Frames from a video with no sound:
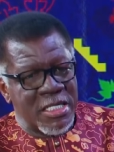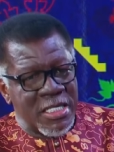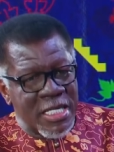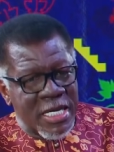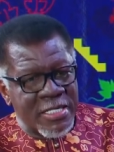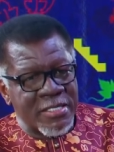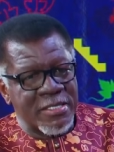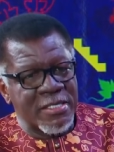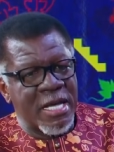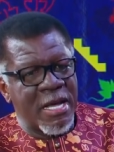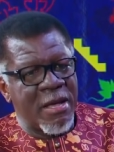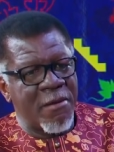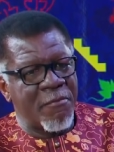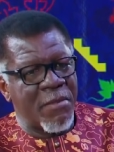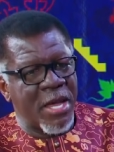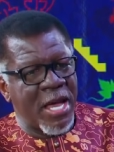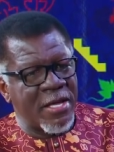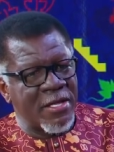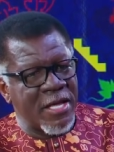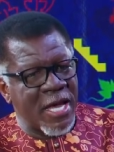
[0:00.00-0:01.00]
Yes,
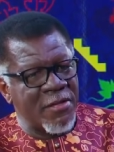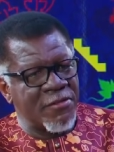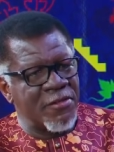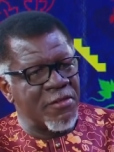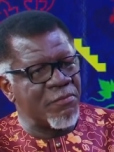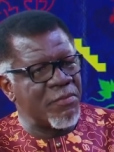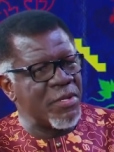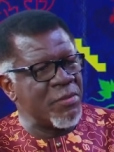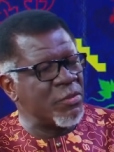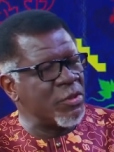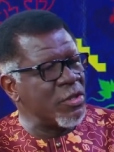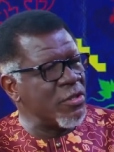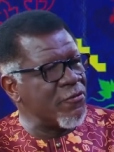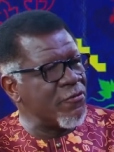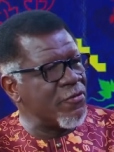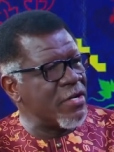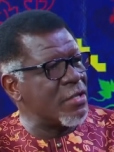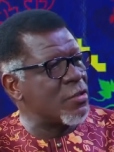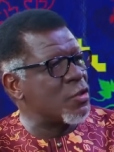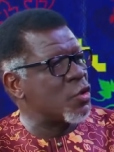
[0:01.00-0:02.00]
I think people
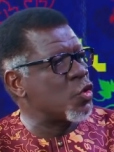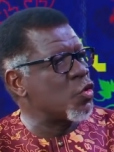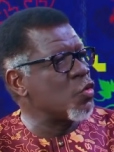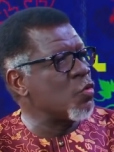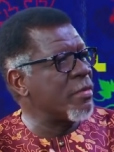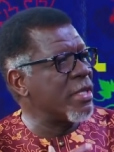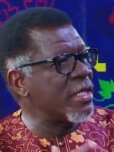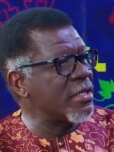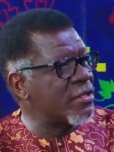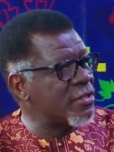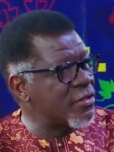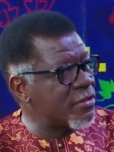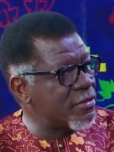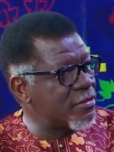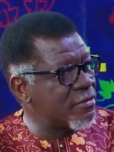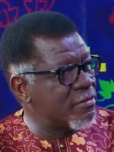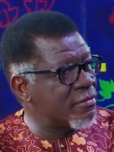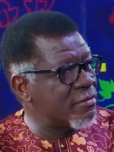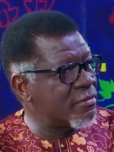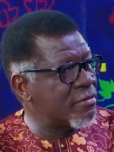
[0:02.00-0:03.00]
invest too much
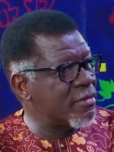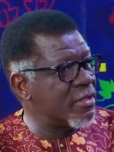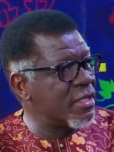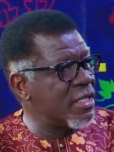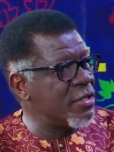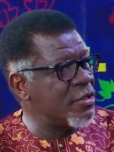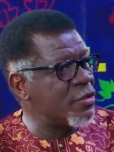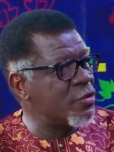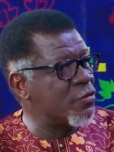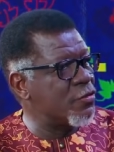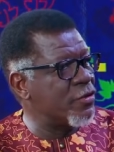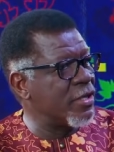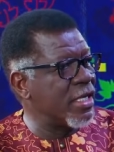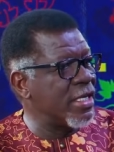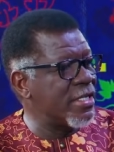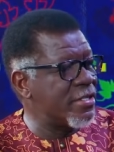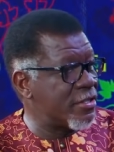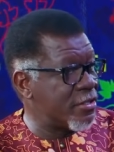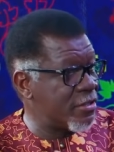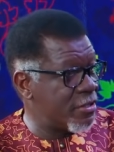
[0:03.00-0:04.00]
into
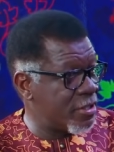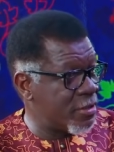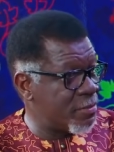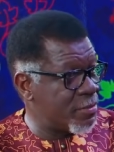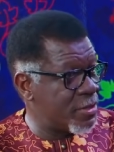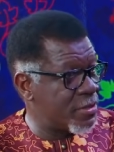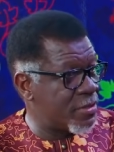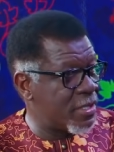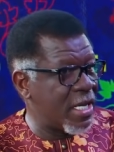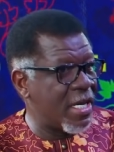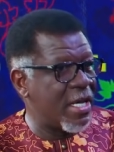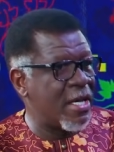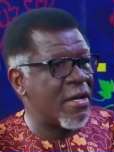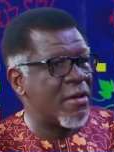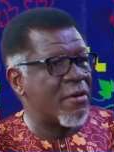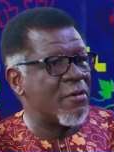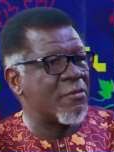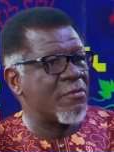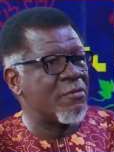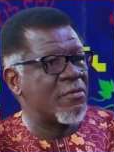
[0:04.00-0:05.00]
relationships,
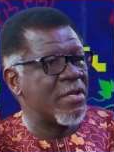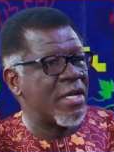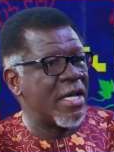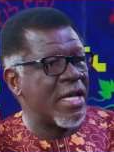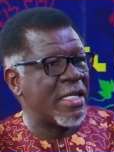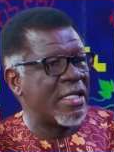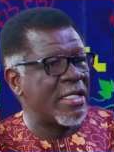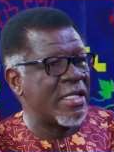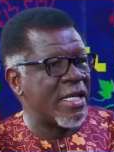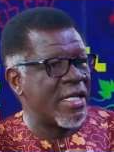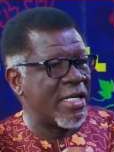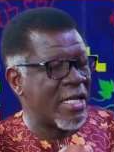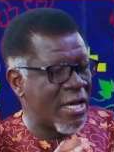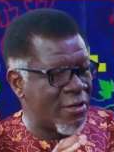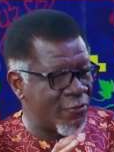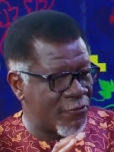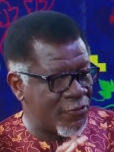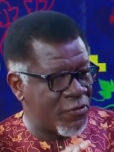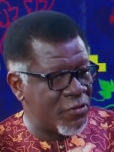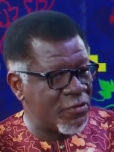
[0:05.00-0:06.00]
and
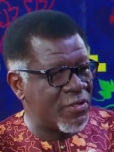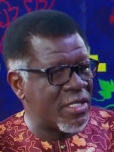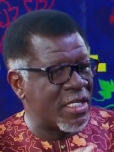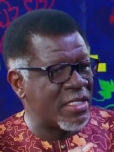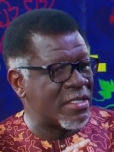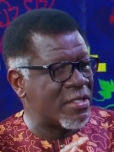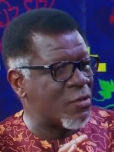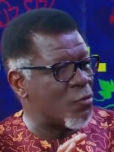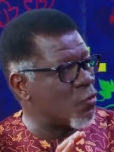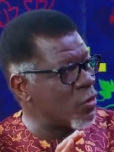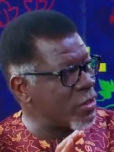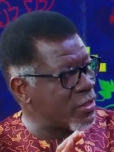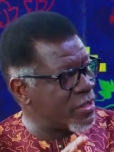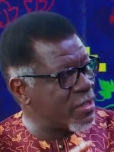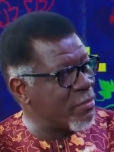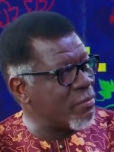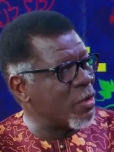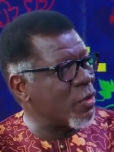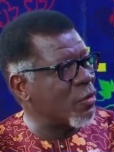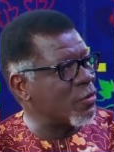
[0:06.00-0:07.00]
I feel that's the
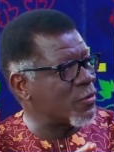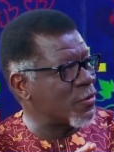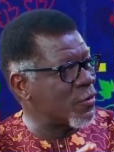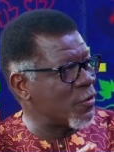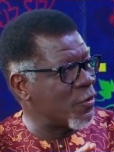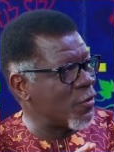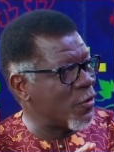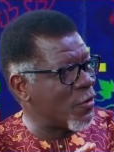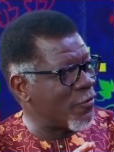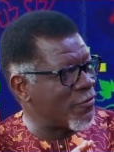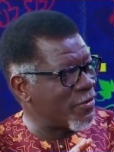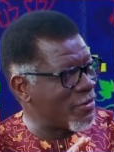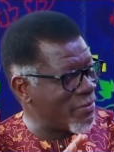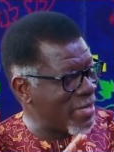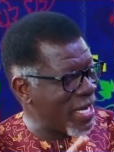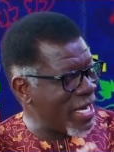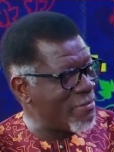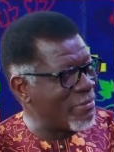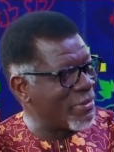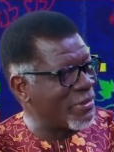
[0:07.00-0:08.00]
wisdom also of the
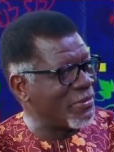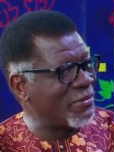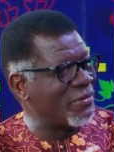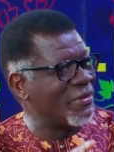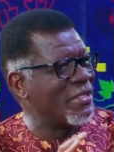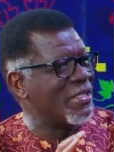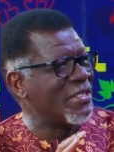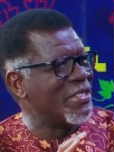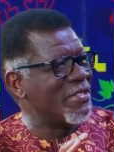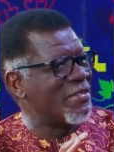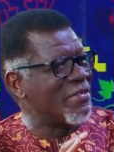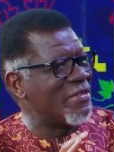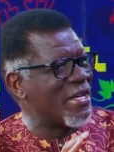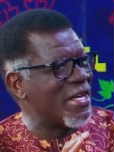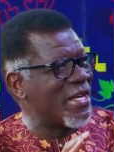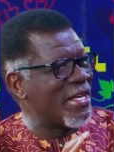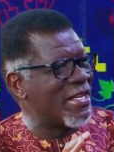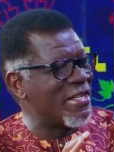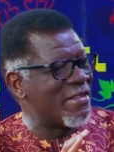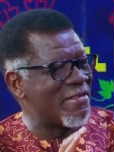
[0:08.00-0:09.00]
Bible,
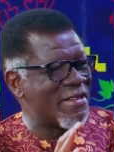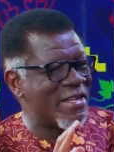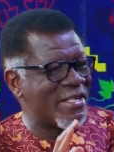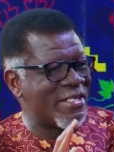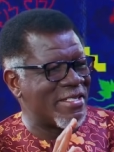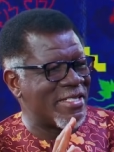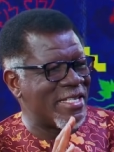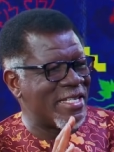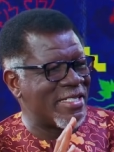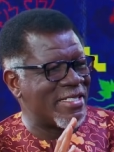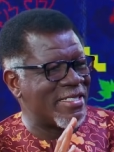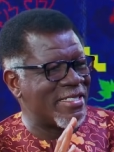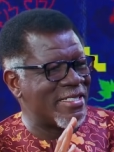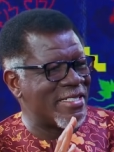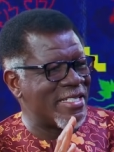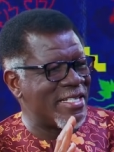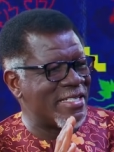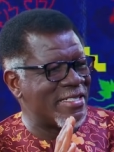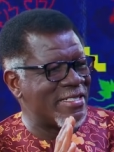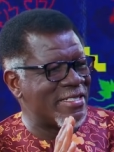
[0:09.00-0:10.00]

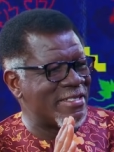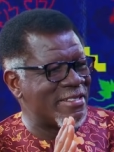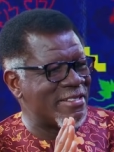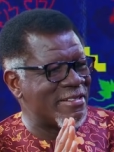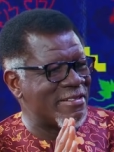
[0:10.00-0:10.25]
that